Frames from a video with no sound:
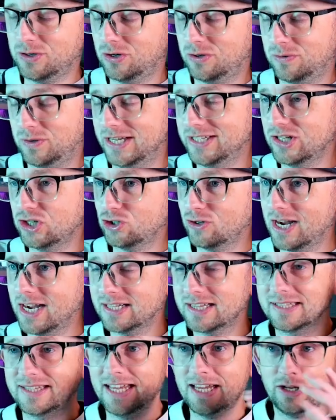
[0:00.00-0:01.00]
is a
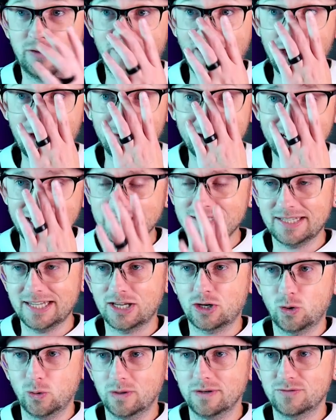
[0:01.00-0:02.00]
track that they very easily
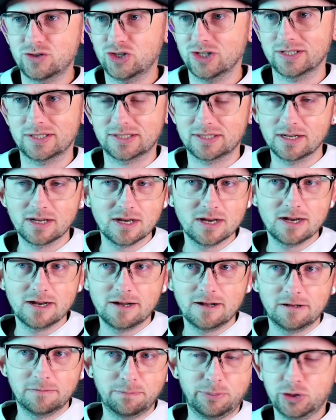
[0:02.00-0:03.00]
could have just
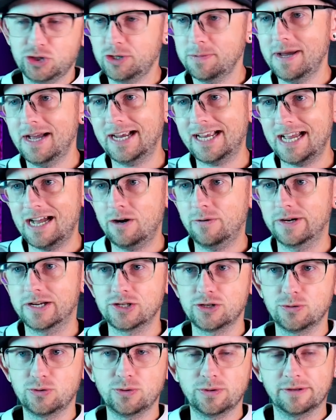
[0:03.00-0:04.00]
put you back out
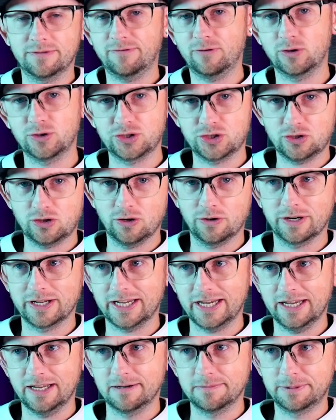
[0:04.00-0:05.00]
and you do the first turn
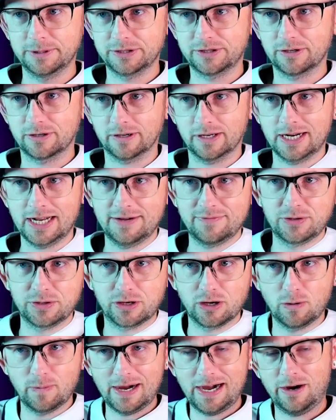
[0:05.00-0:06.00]
again, but they're going to have you
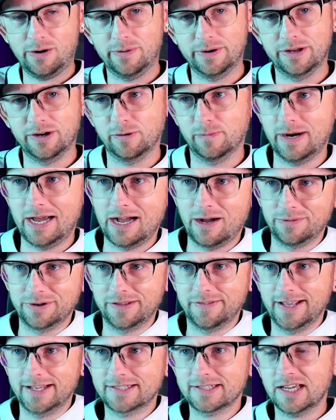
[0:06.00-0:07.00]
go out and around,
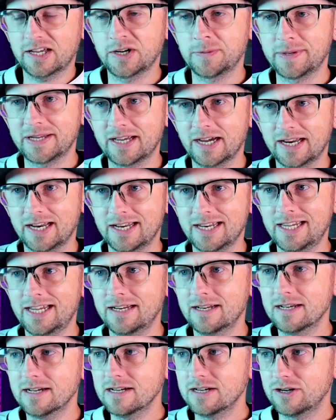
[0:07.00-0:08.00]
and that's going to be kind of
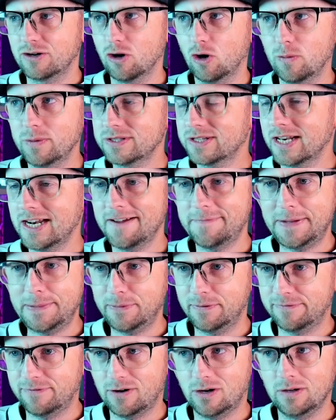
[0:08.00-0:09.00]
neat. You're always going to have
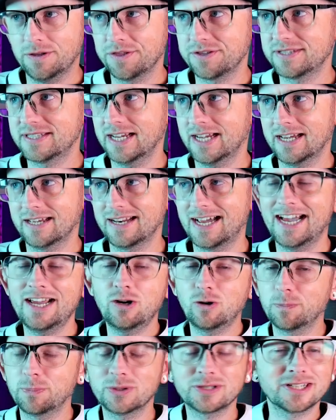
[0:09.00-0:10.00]
people fall in the sand. I
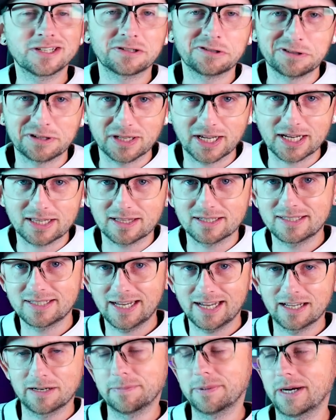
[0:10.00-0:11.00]
don't particularly like the
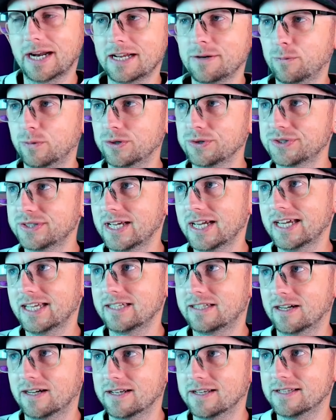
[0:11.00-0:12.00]
sand, but I will say
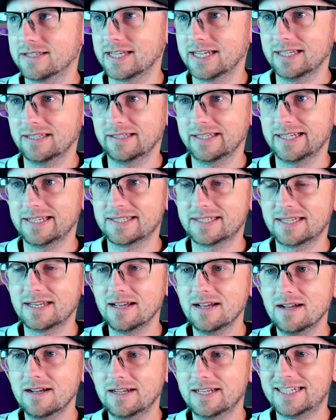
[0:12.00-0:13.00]
it does at least
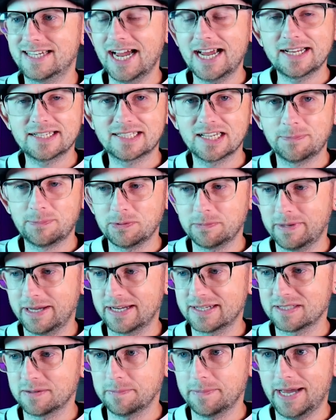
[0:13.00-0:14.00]
dice up and
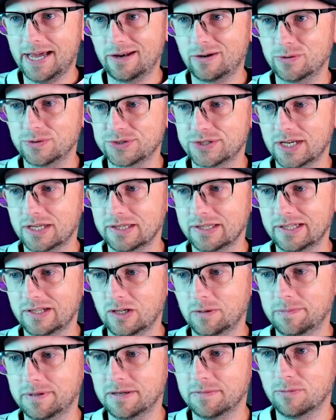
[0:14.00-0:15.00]
make some battles a
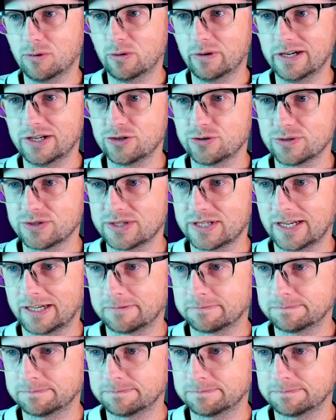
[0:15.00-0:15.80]
little bit more interesting.